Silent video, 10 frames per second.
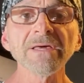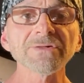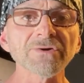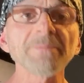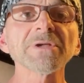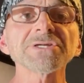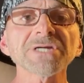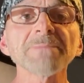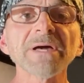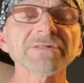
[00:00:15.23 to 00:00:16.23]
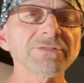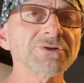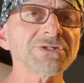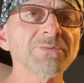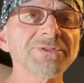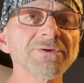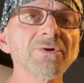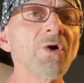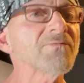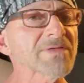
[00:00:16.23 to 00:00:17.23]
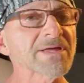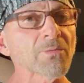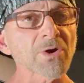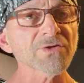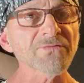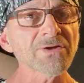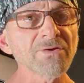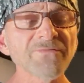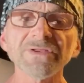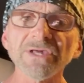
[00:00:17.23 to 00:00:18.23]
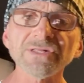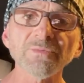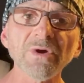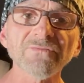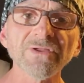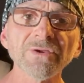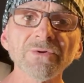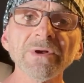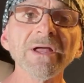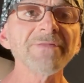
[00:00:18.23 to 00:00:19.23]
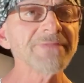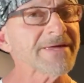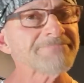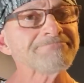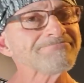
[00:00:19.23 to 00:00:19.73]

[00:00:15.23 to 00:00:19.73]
So I'm going to share my solution with you. Hopefully it works for you. If it doesn't work for you, then